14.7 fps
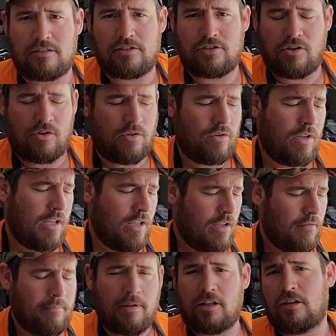So
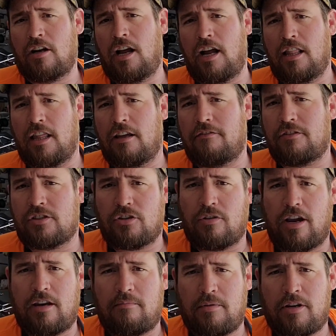Miller High Life is a
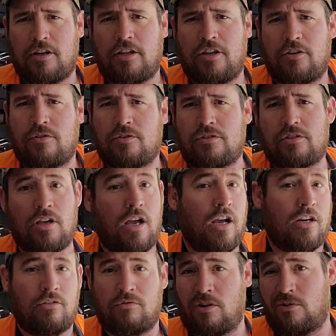great beer to use.
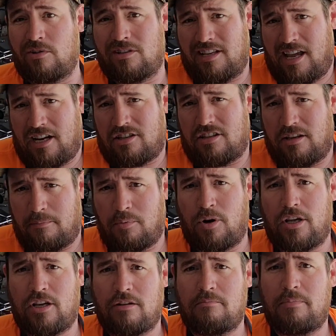Corona is actually a
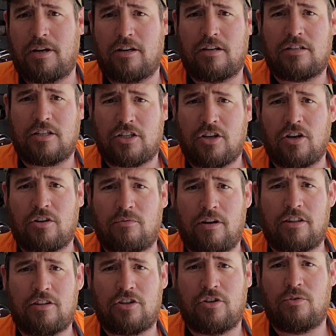pretty good beer to cook
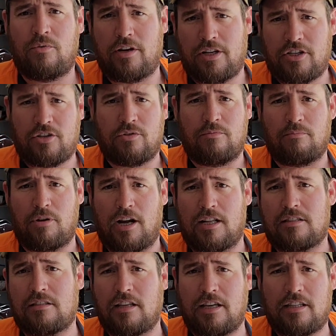with too when you're doing
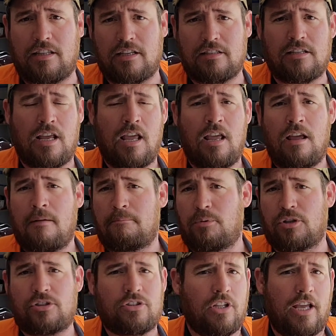brats like this.
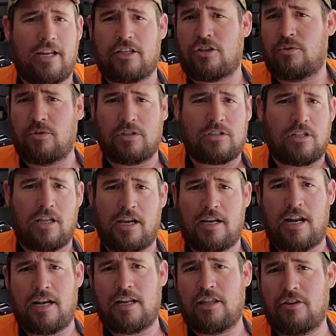Busch Light, Coors
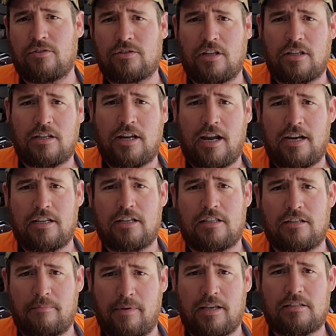Light, any of those other kind of
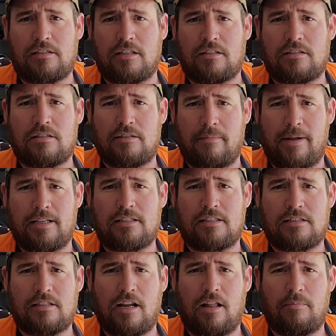
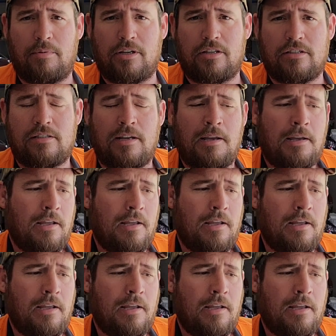domestic style beers.